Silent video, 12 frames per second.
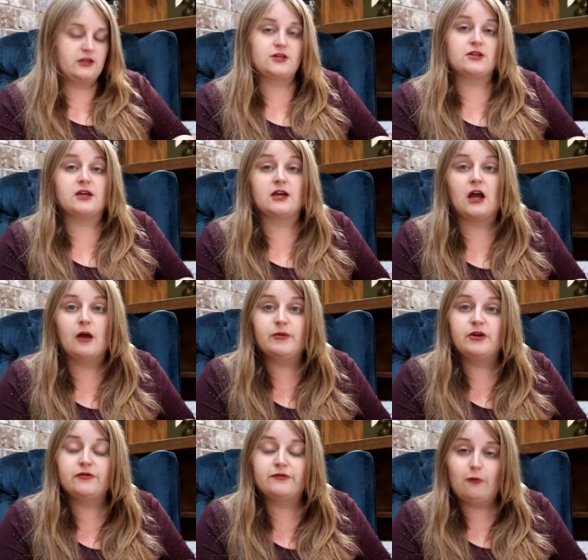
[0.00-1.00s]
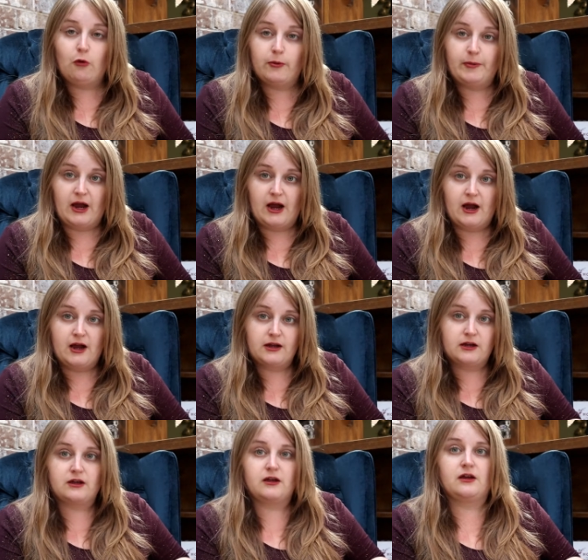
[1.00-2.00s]
So they come in a four pack
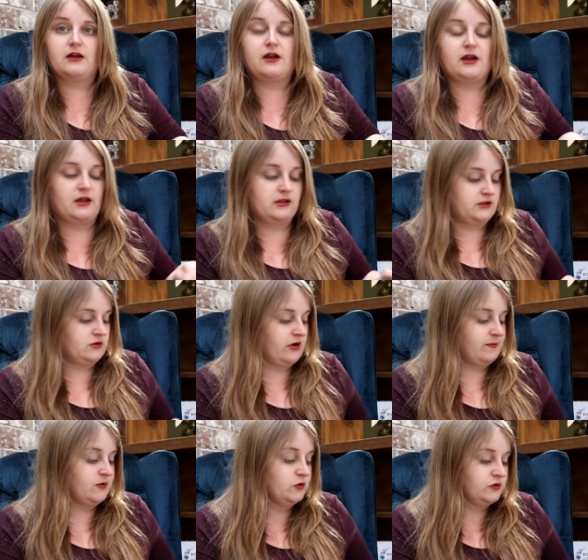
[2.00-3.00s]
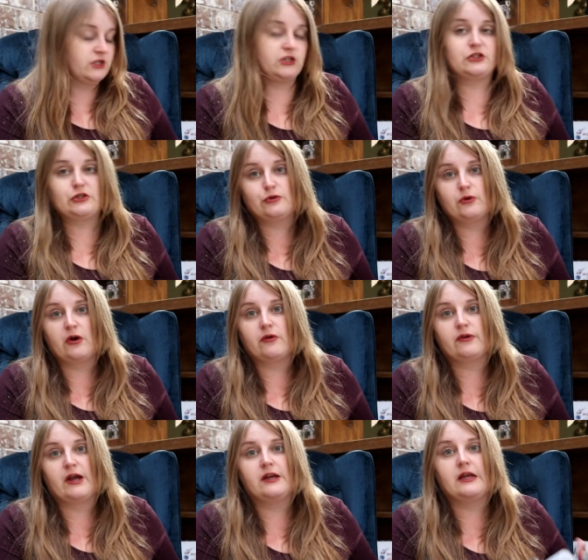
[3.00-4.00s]
and so I'm using two
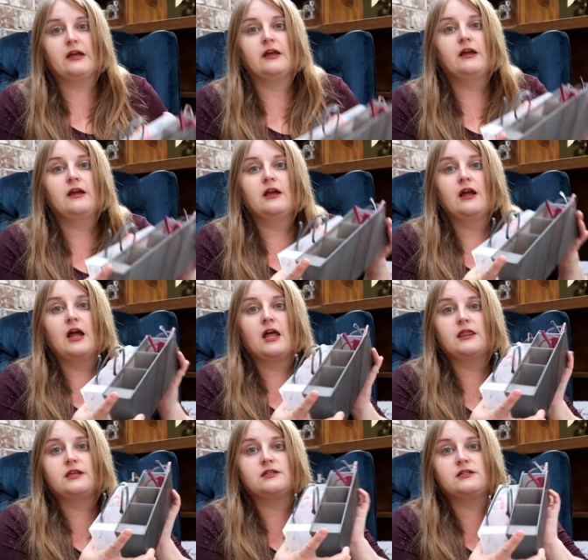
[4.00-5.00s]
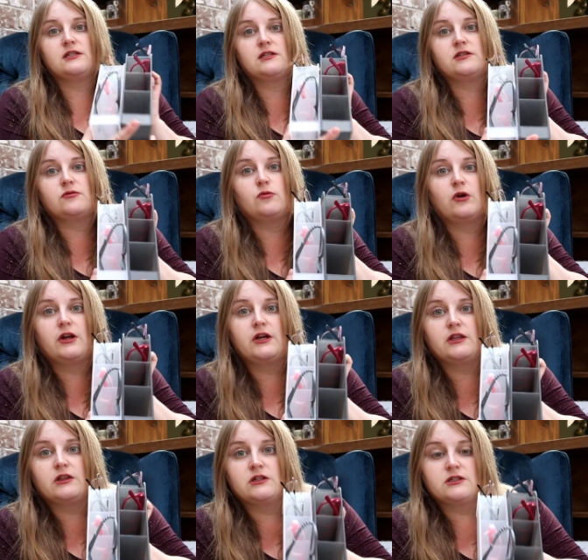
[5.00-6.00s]
already and this is what
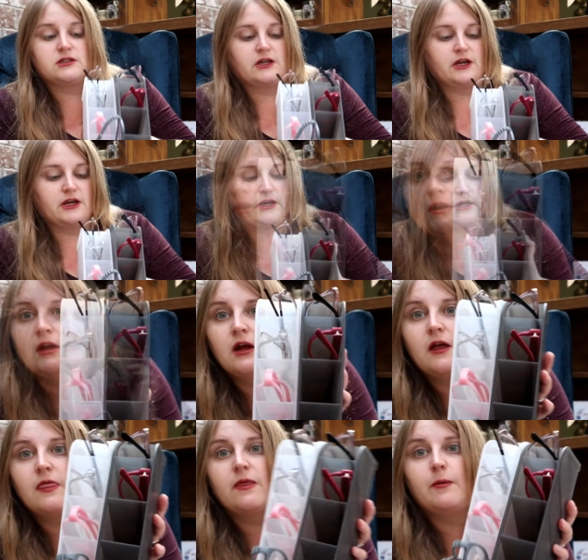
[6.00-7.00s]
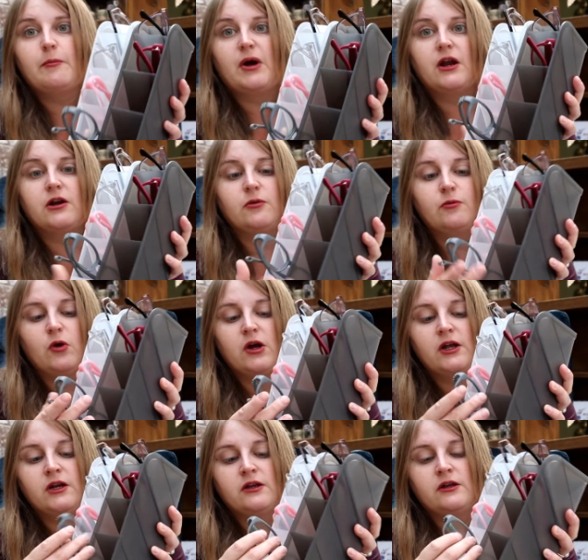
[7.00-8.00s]
it looks like. The bottom
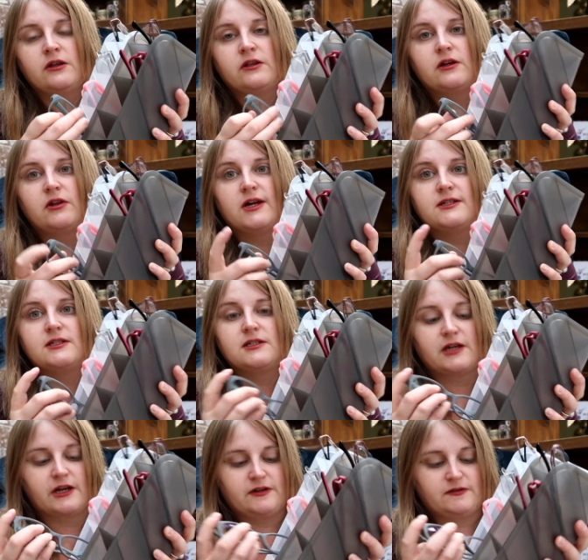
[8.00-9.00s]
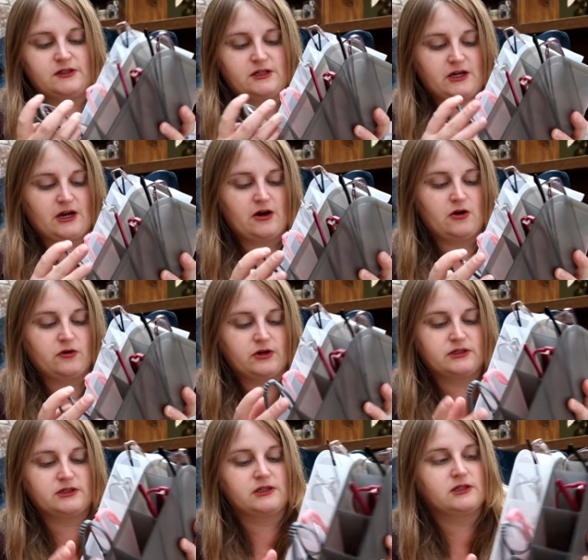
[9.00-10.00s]
one, the glasses kind of stick out
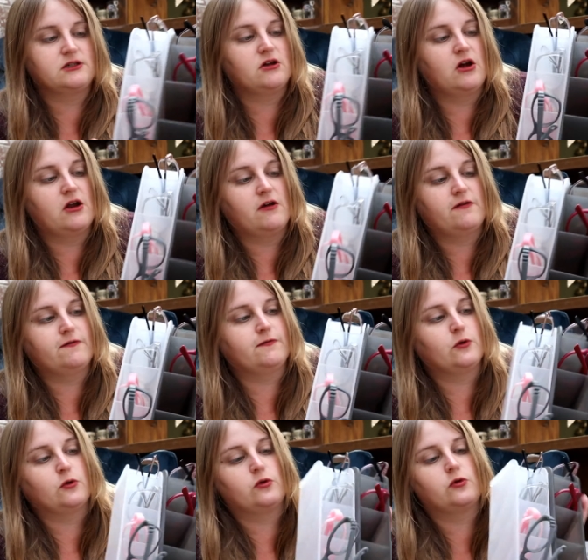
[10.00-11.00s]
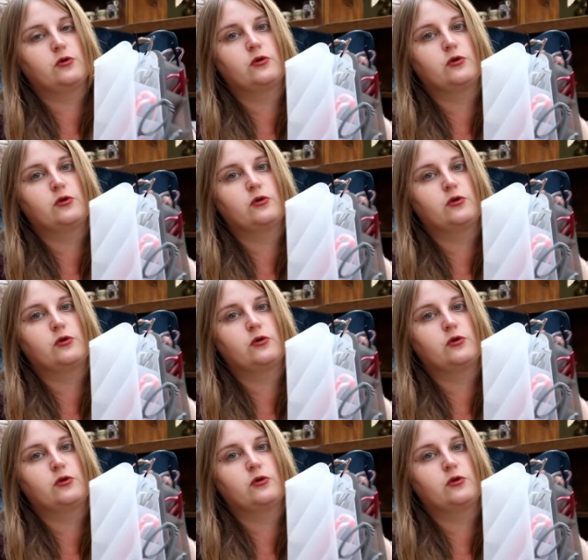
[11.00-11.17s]
because it's not a full